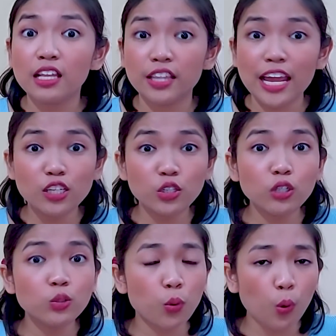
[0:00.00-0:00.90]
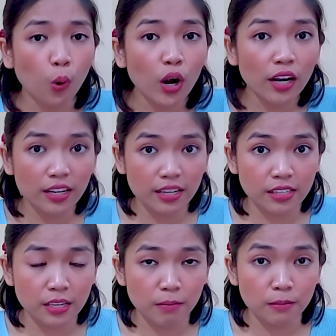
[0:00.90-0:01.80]
dangerous
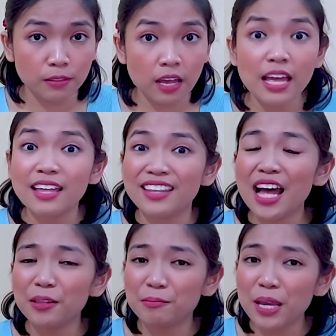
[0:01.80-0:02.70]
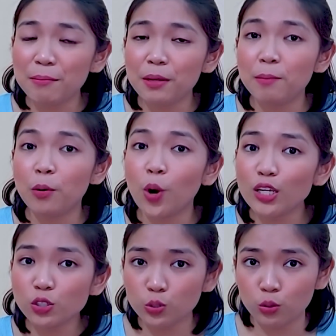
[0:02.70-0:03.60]
organisms that may be
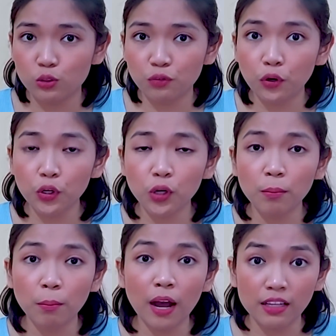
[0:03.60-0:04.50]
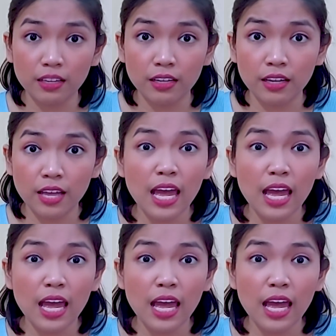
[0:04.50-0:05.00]
poisonous for your body